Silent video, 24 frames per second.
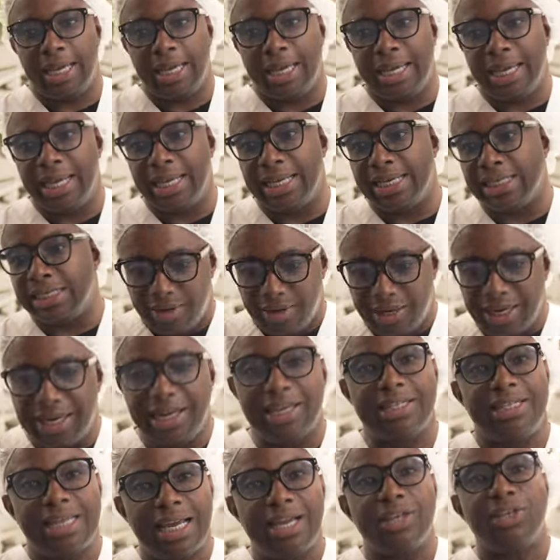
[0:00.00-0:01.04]
and I
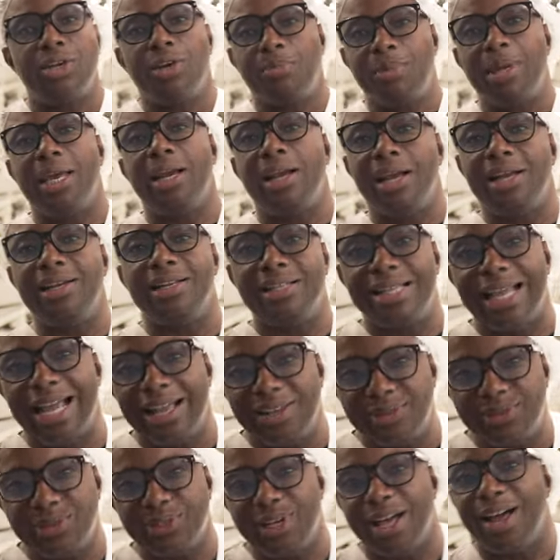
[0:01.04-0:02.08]
can tell you, made hundred
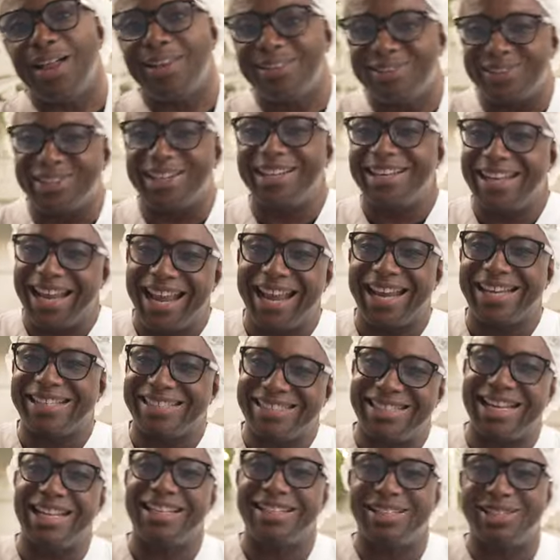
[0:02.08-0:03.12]
thousand dollars in a day
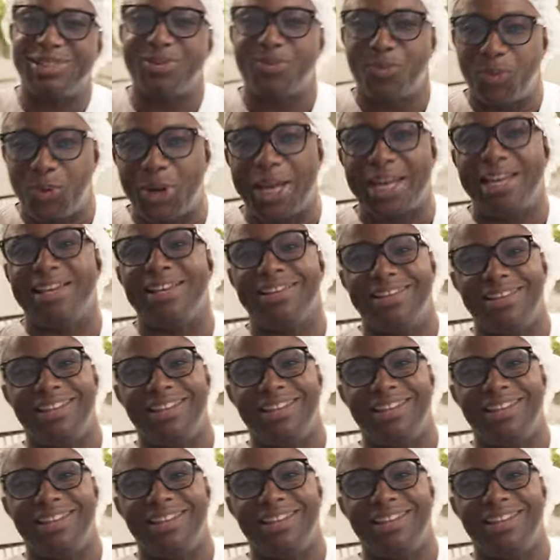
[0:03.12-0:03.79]
selling some weed,